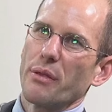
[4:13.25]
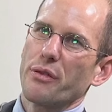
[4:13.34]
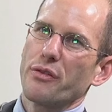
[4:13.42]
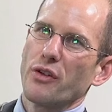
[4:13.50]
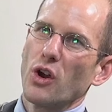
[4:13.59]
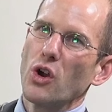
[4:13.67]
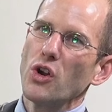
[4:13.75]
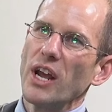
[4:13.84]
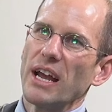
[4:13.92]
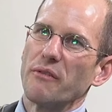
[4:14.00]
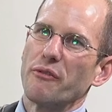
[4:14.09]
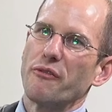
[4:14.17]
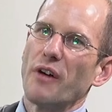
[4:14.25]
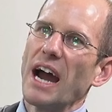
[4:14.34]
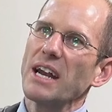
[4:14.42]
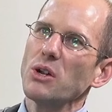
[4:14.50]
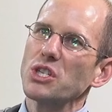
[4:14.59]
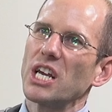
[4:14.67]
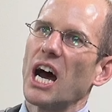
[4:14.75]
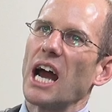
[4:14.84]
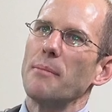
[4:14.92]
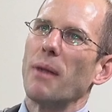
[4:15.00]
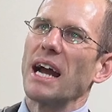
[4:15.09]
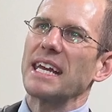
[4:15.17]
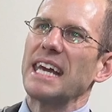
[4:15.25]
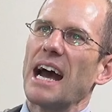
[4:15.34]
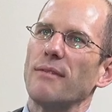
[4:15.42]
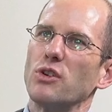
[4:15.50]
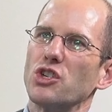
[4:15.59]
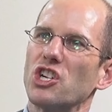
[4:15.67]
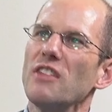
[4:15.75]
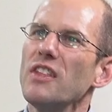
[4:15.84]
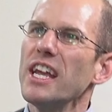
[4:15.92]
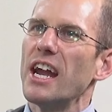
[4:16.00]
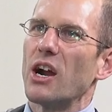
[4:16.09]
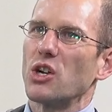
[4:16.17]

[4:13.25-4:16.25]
a third and final time. My gavel's in the